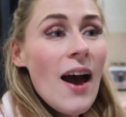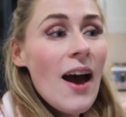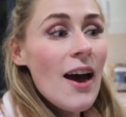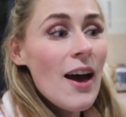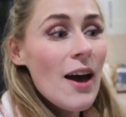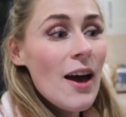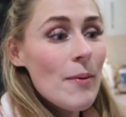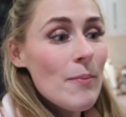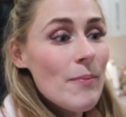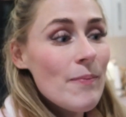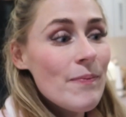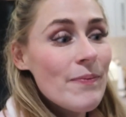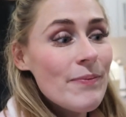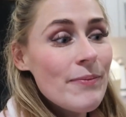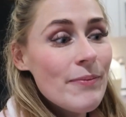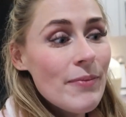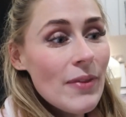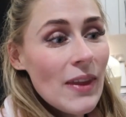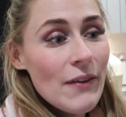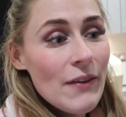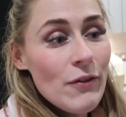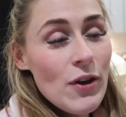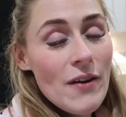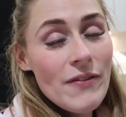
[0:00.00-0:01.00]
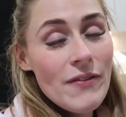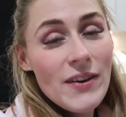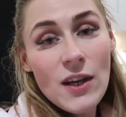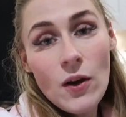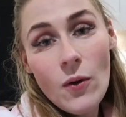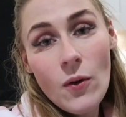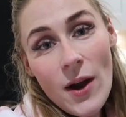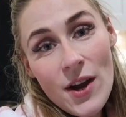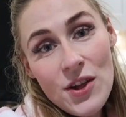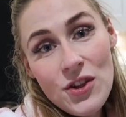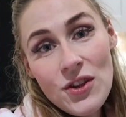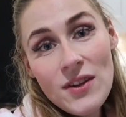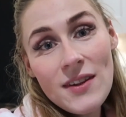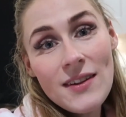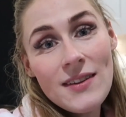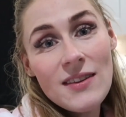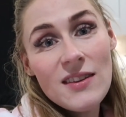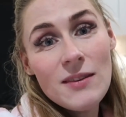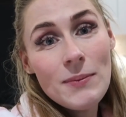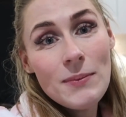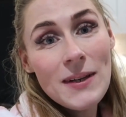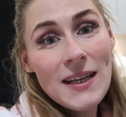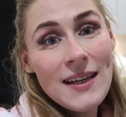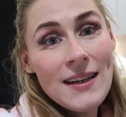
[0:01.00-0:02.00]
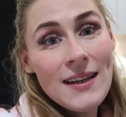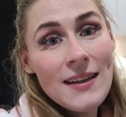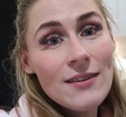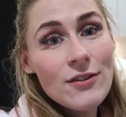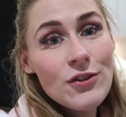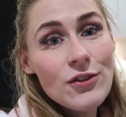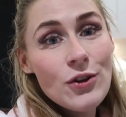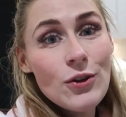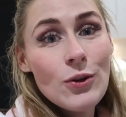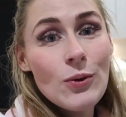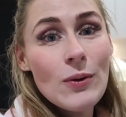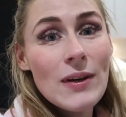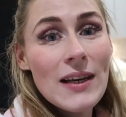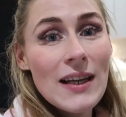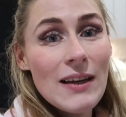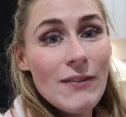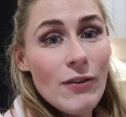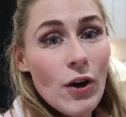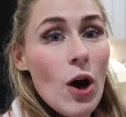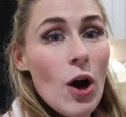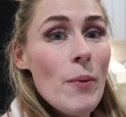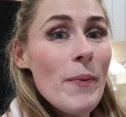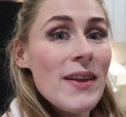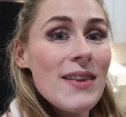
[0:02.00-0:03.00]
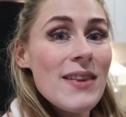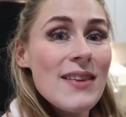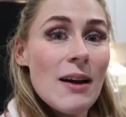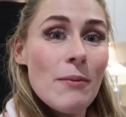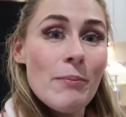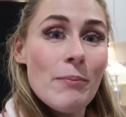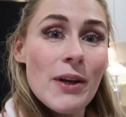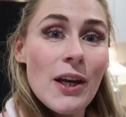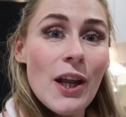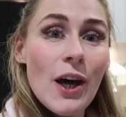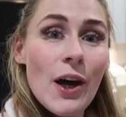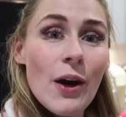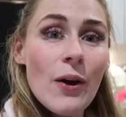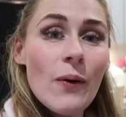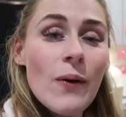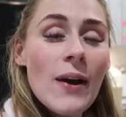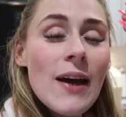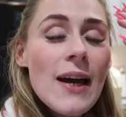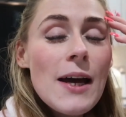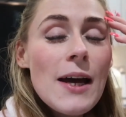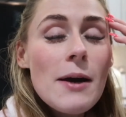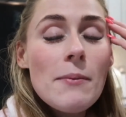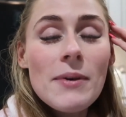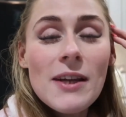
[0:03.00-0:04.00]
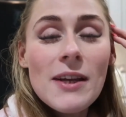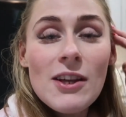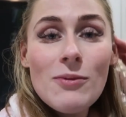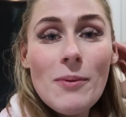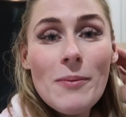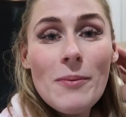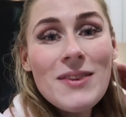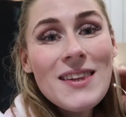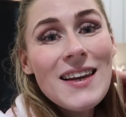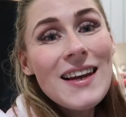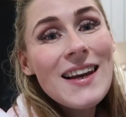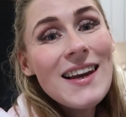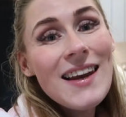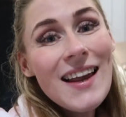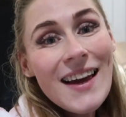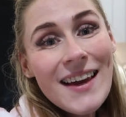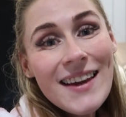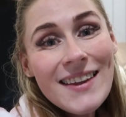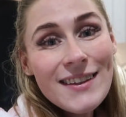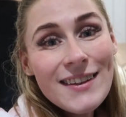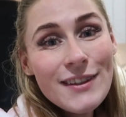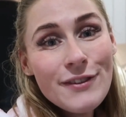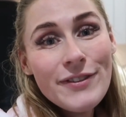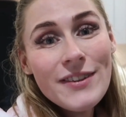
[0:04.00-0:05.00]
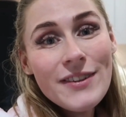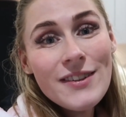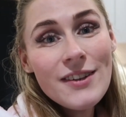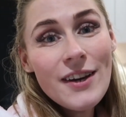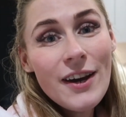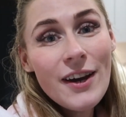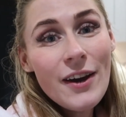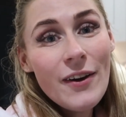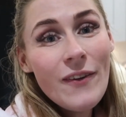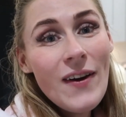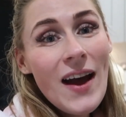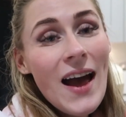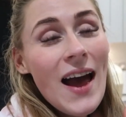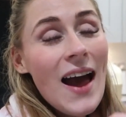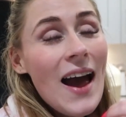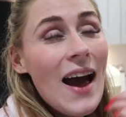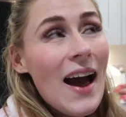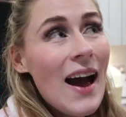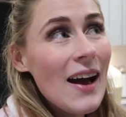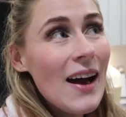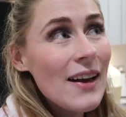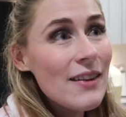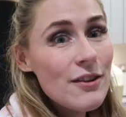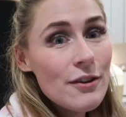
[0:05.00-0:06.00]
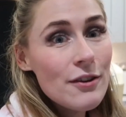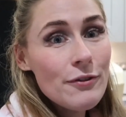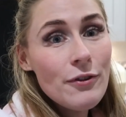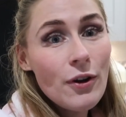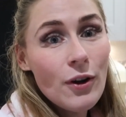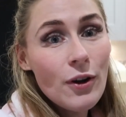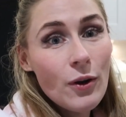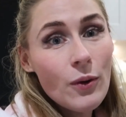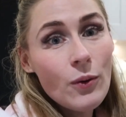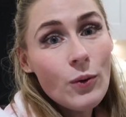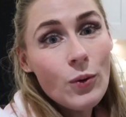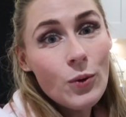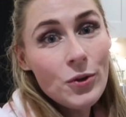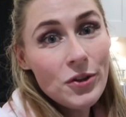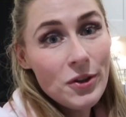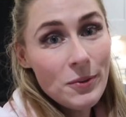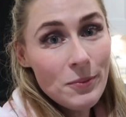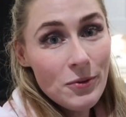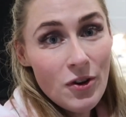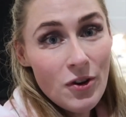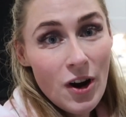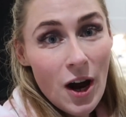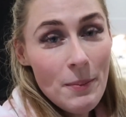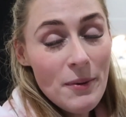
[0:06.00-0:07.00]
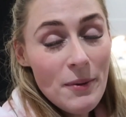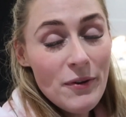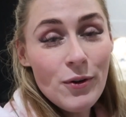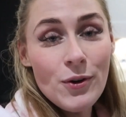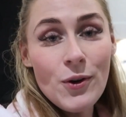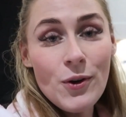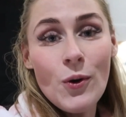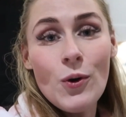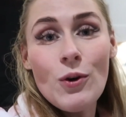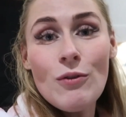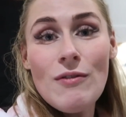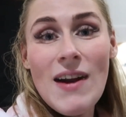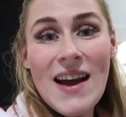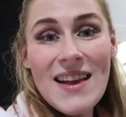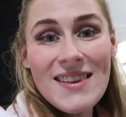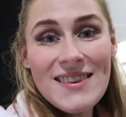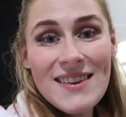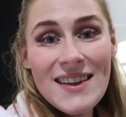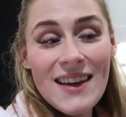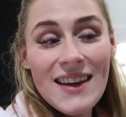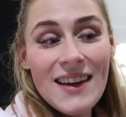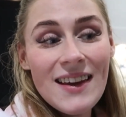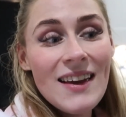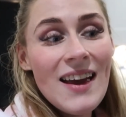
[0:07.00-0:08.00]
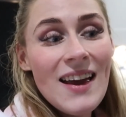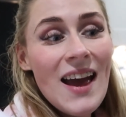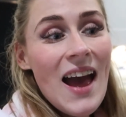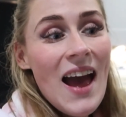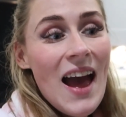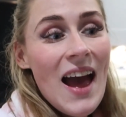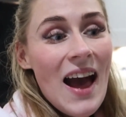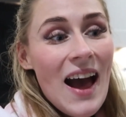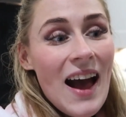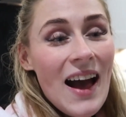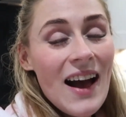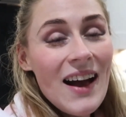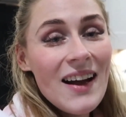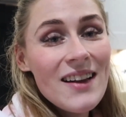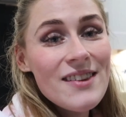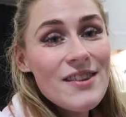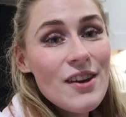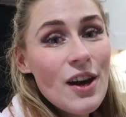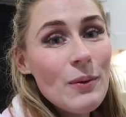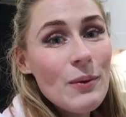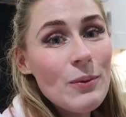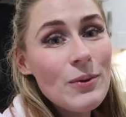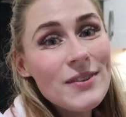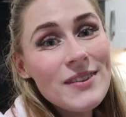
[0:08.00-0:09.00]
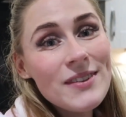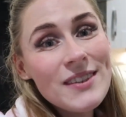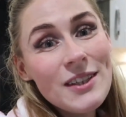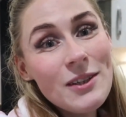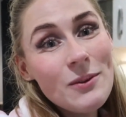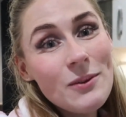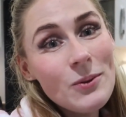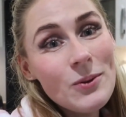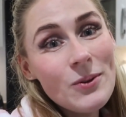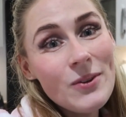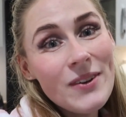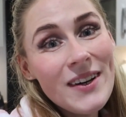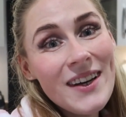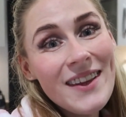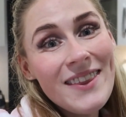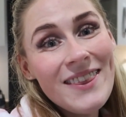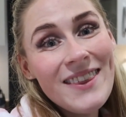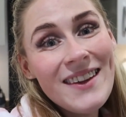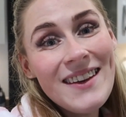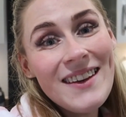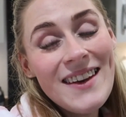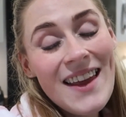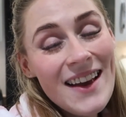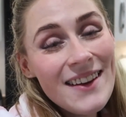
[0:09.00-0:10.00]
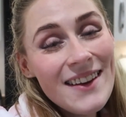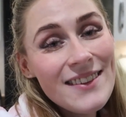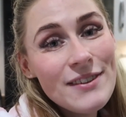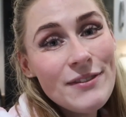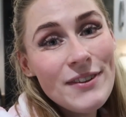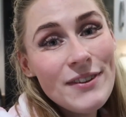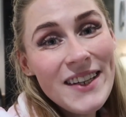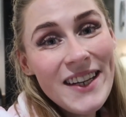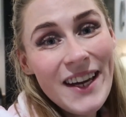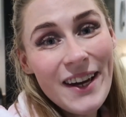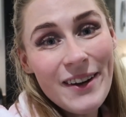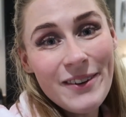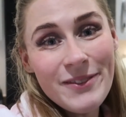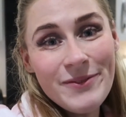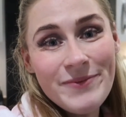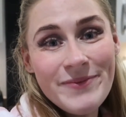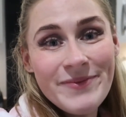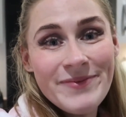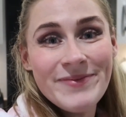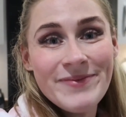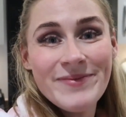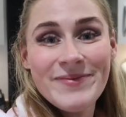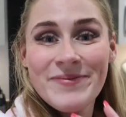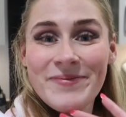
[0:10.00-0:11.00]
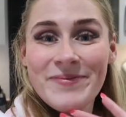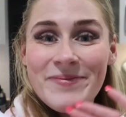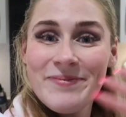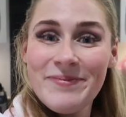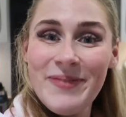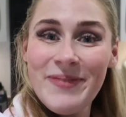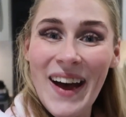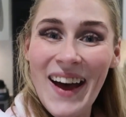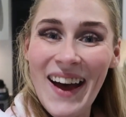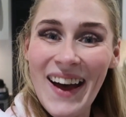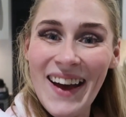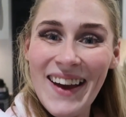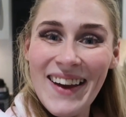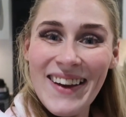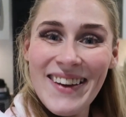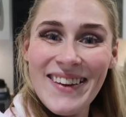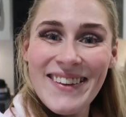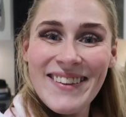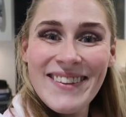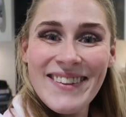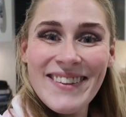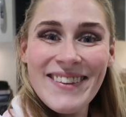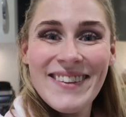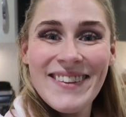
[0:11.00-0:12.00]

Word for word: Um, if you have any questions, please do leave a comment down below. Please remember to like this video and to follow or subscribe if you're not already. And I will see you all in the next video. Bye.